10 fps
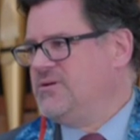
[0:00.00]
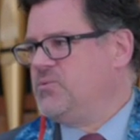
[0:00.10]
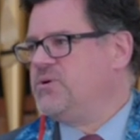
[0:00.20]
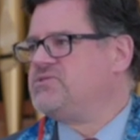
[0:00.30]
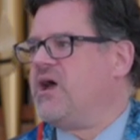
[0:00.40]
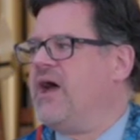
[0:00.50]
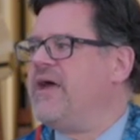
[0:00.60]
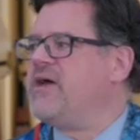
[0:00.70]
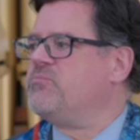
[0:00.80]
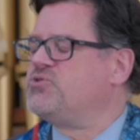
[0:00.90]
which I
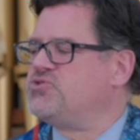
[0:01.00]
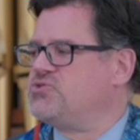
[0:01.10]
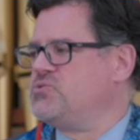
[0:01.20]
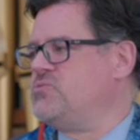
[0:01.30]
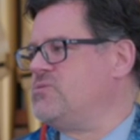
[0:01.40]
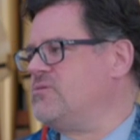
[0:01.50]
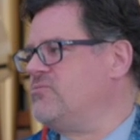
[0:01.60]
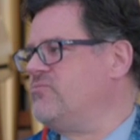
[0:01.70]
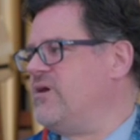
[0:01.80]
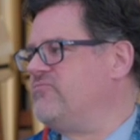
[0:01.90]
am sure
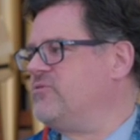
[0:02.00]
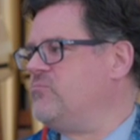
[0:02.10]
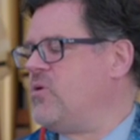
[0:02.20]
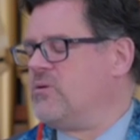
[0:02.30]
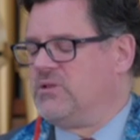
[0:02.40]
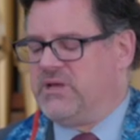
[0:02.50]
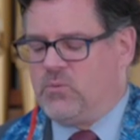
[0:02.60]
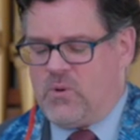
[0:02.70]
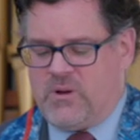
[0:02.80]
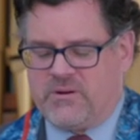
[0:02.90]
Reverend Marlene
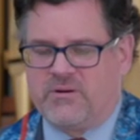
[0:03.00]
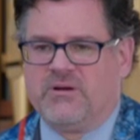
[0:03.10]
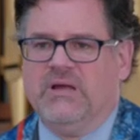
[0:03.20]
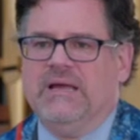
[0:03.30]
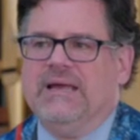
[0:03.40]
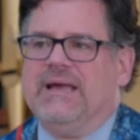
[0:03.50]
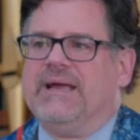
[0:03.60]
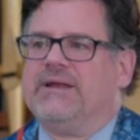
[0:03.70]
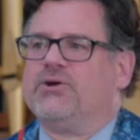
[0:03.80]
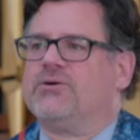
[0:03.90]
Walker
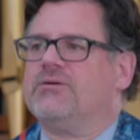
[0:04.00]
and